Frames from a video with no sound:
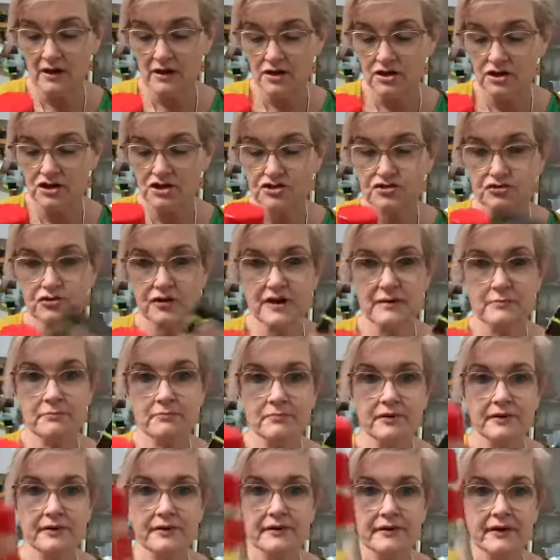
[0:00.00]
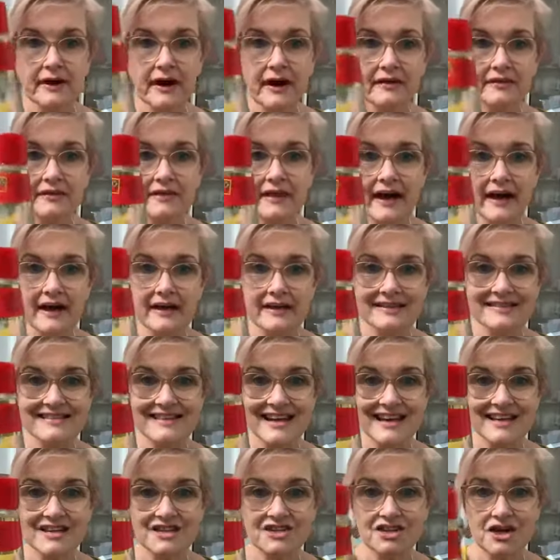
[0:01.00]
shrimp and that is
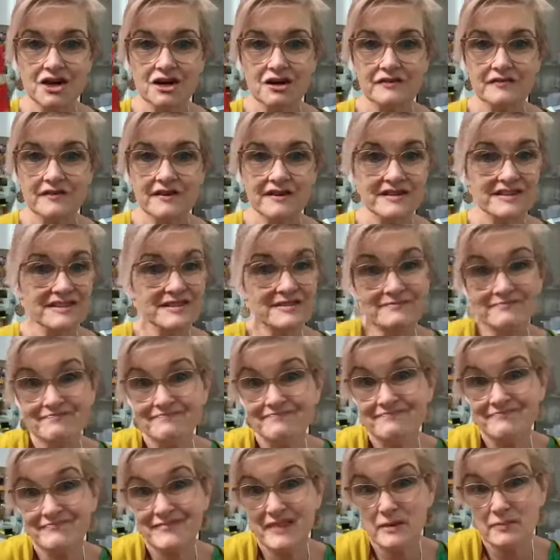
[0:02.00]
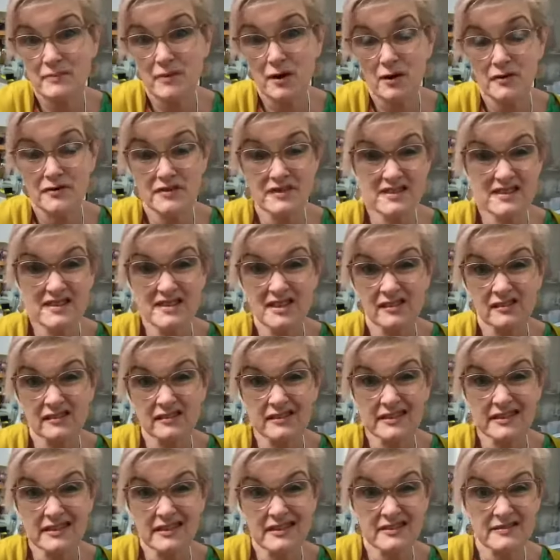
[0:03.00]
anchovies. They're both
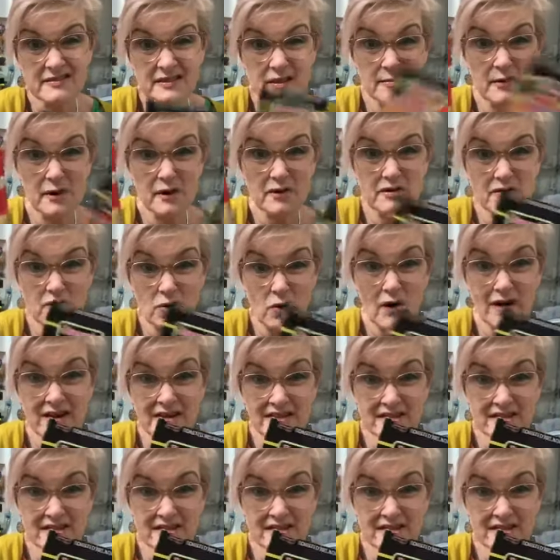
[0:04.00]
they're both quite